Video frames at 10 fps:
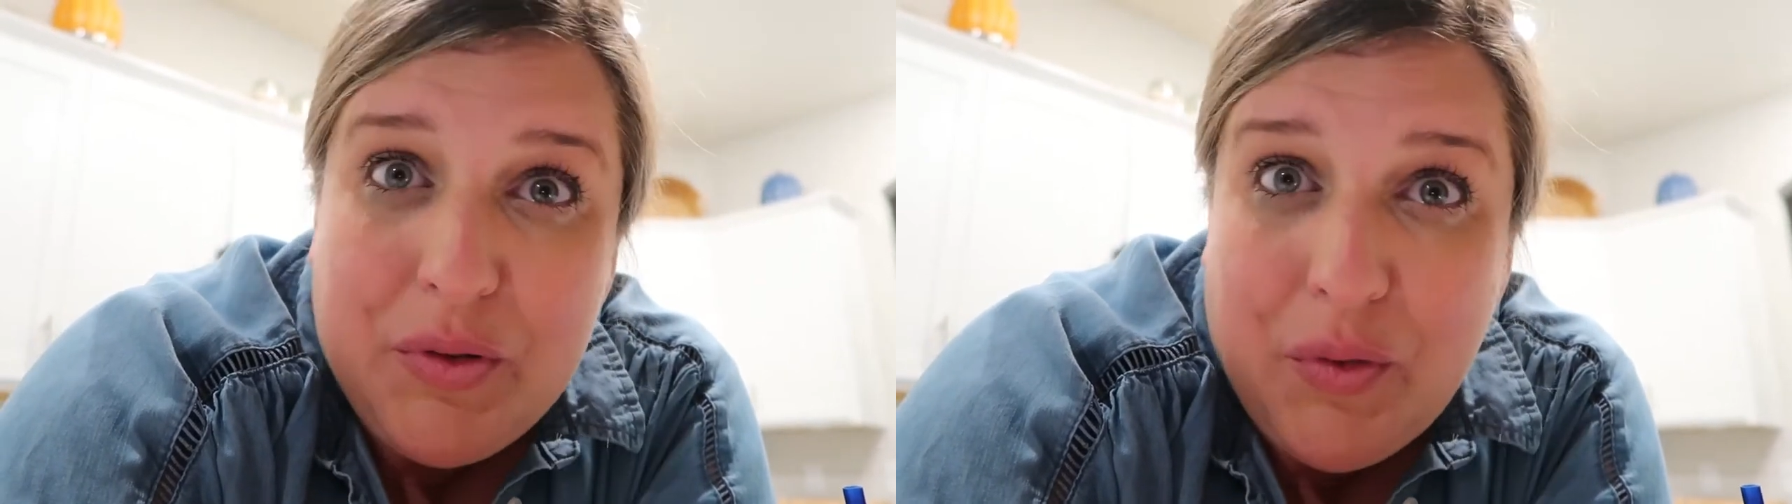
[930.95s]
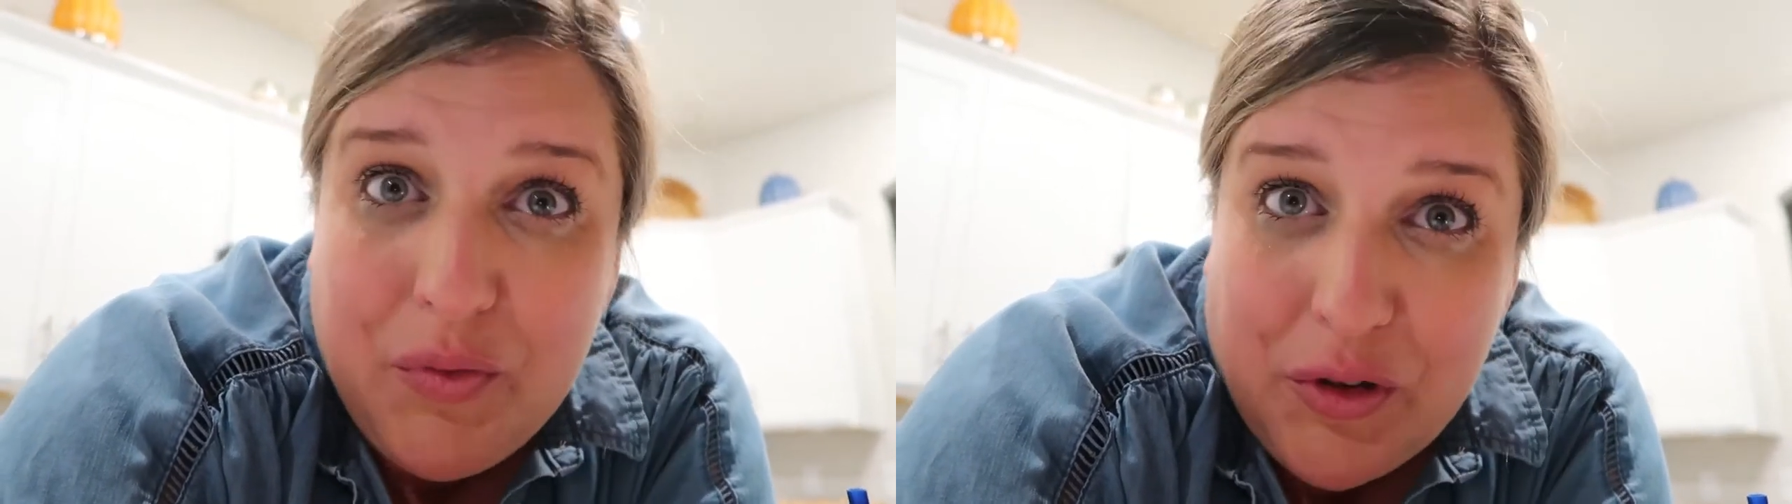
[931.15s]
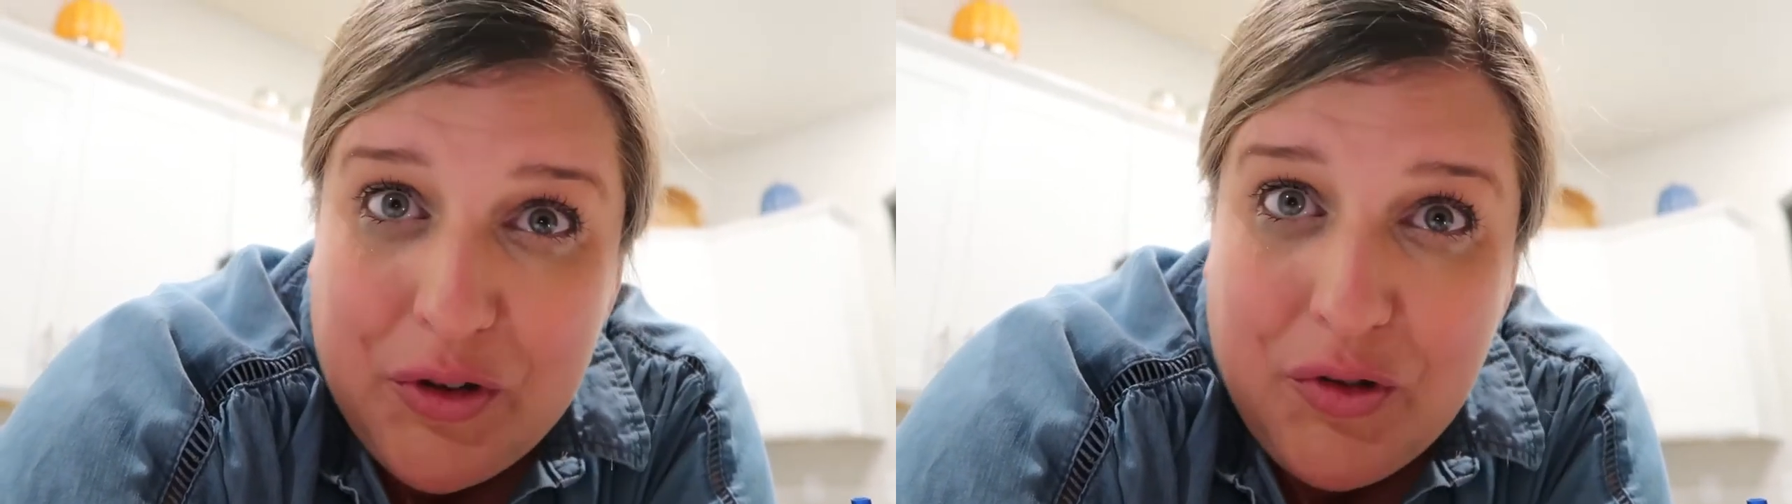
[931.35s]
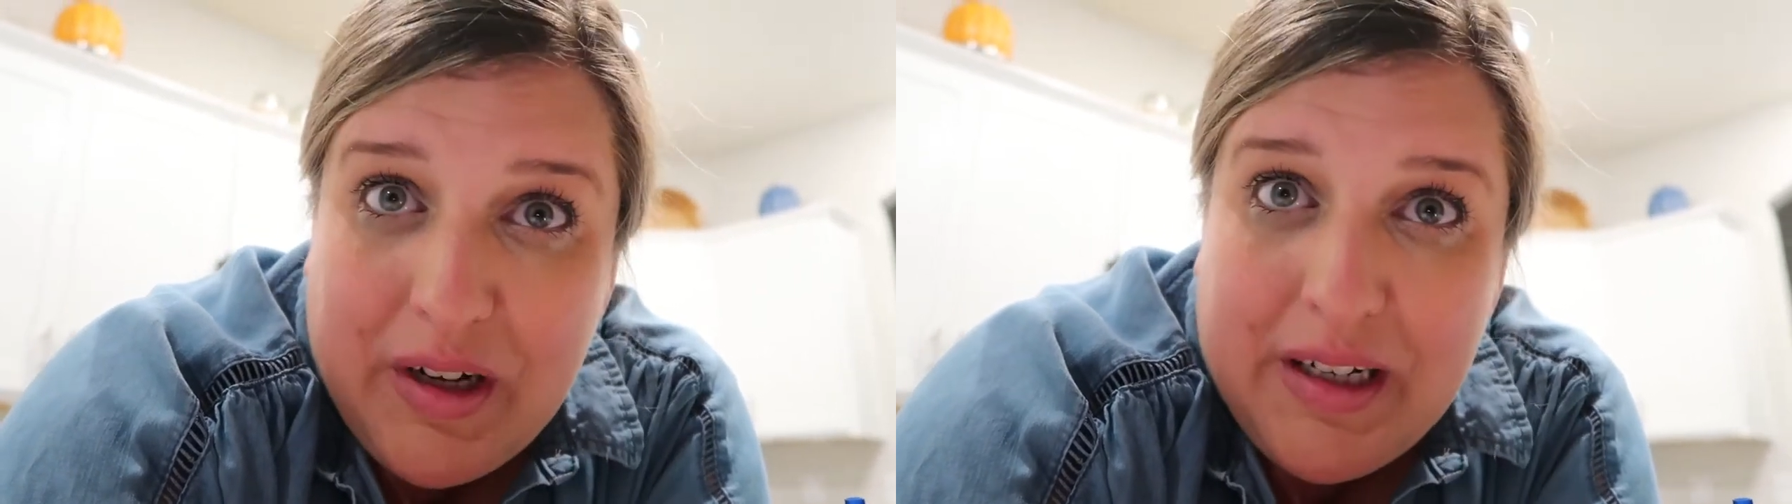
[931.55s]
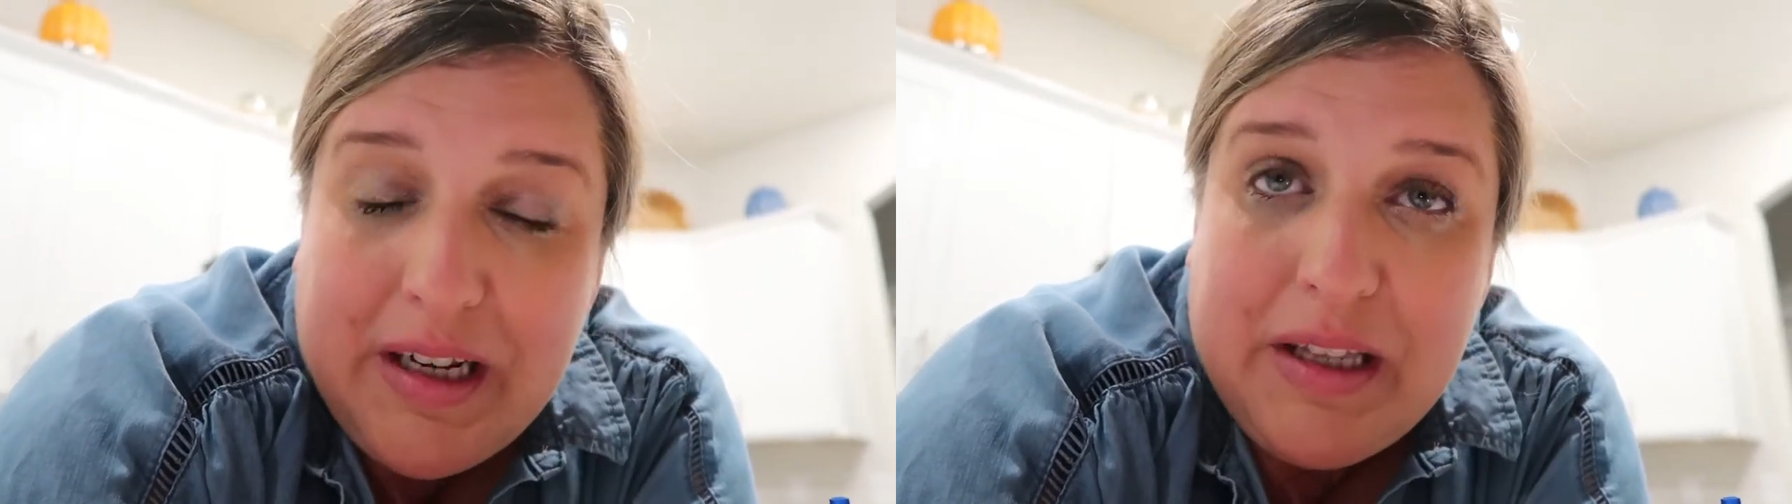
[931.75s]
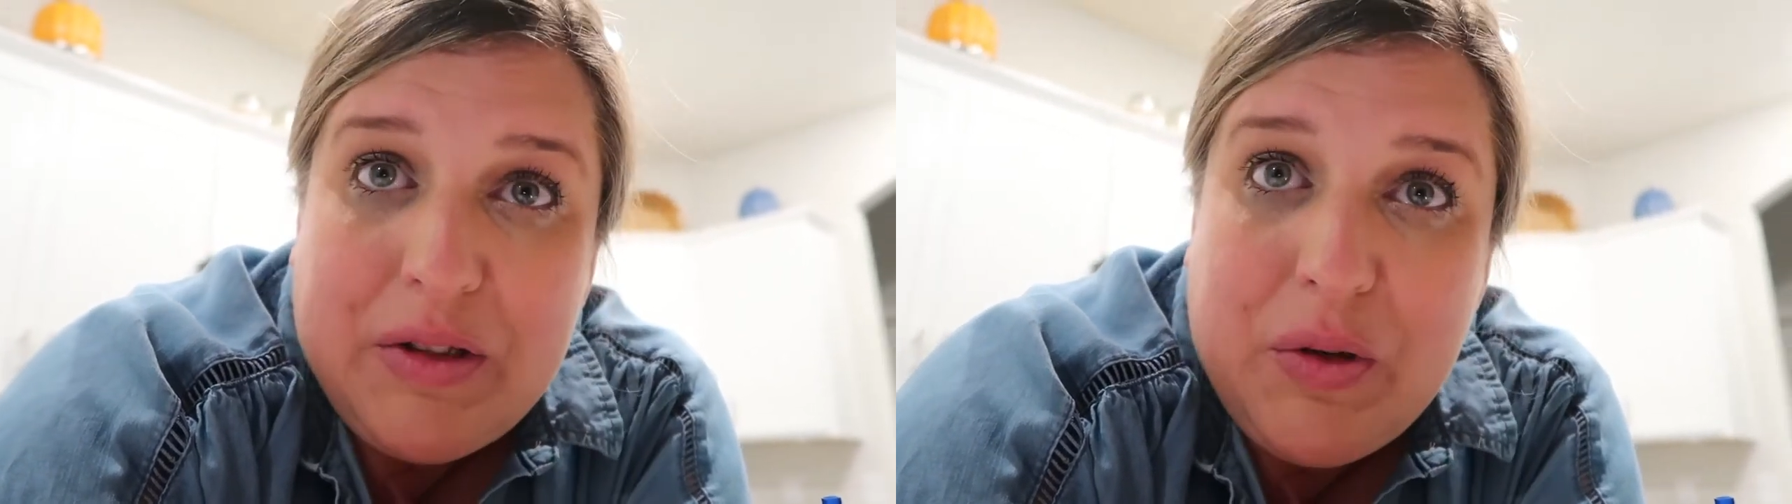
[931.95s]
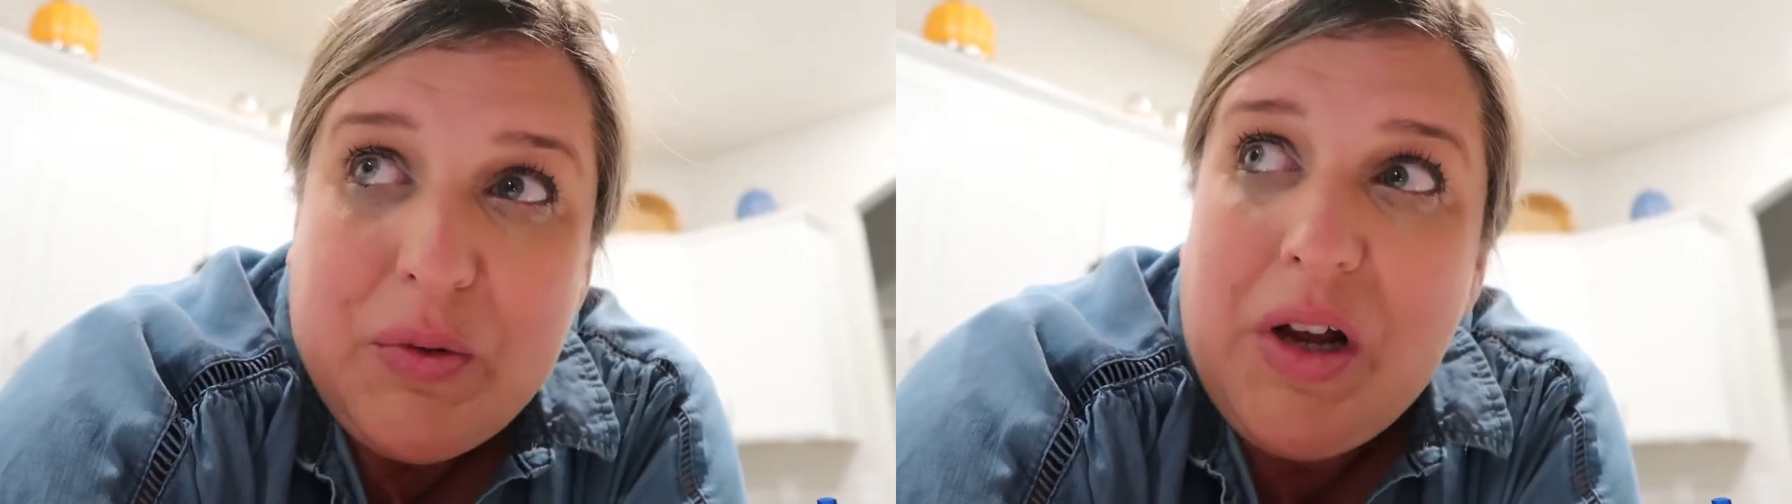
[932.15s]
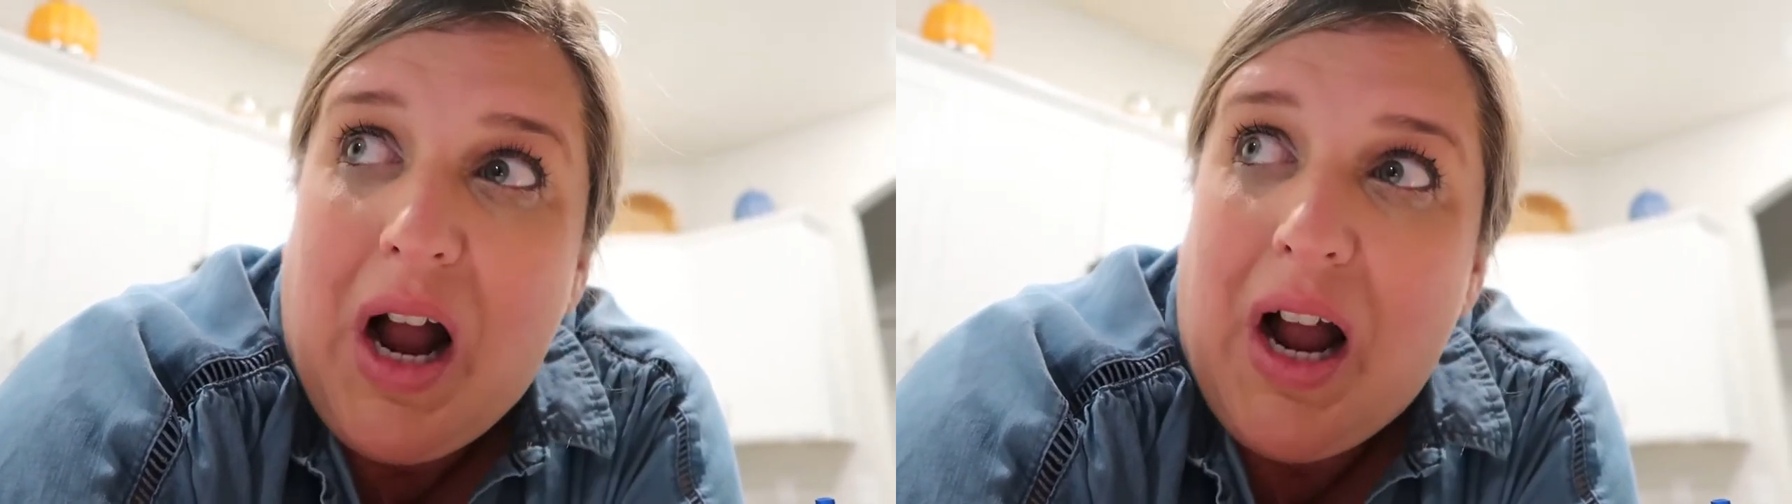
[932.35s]
so frustrated and so
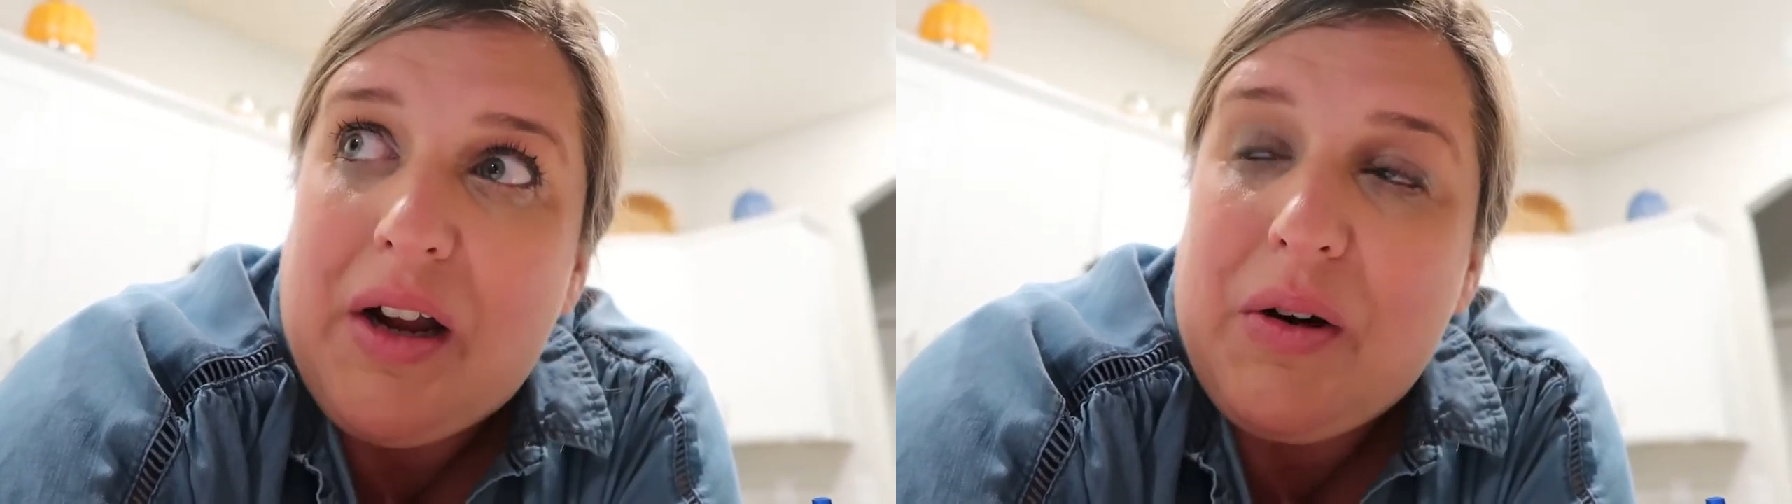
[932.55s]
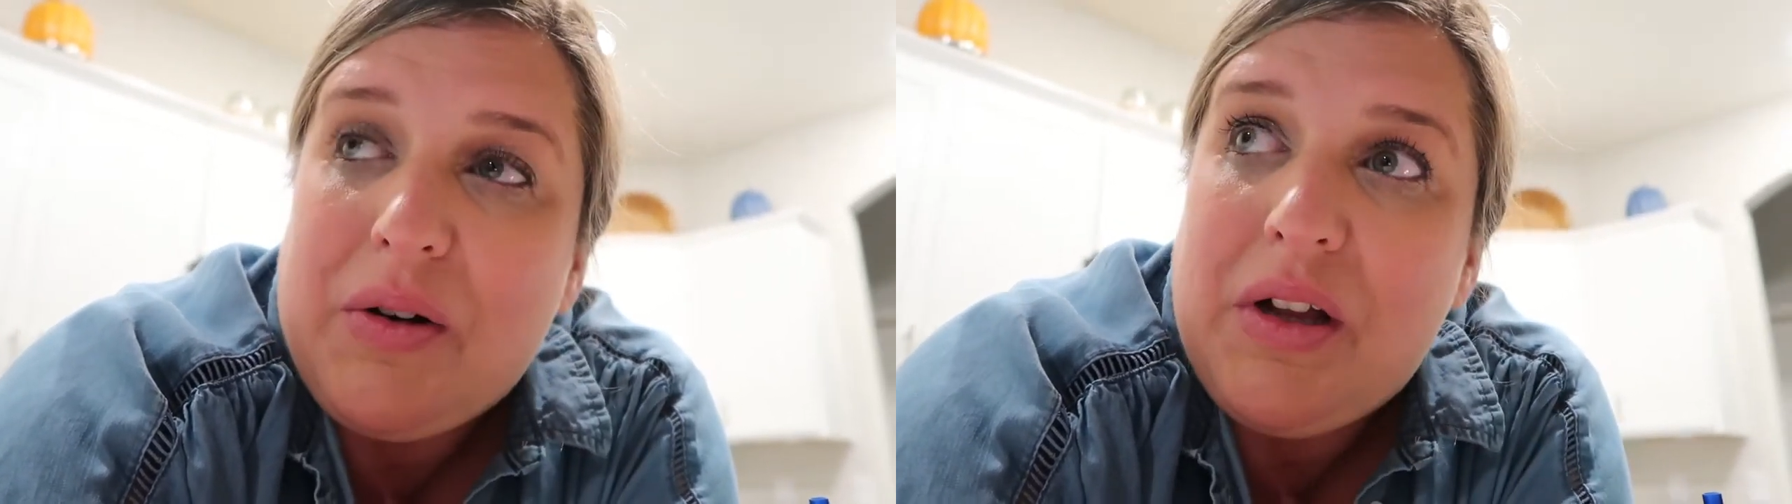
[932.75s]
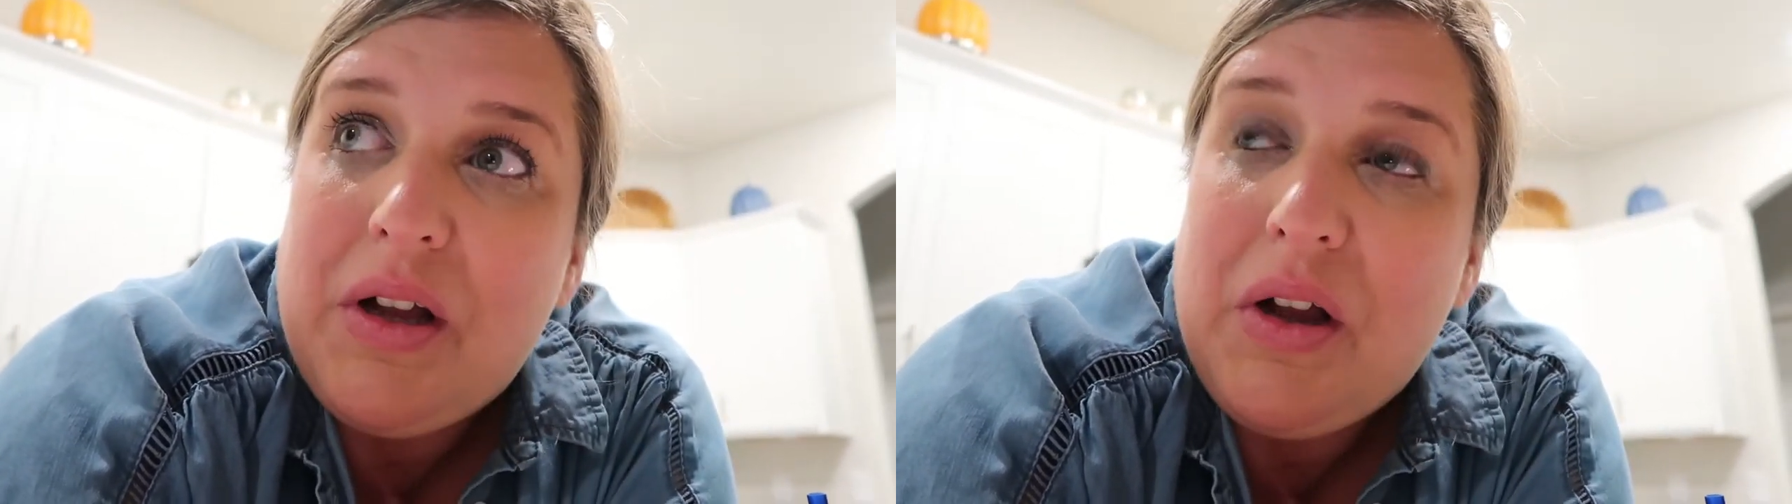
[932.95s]
tired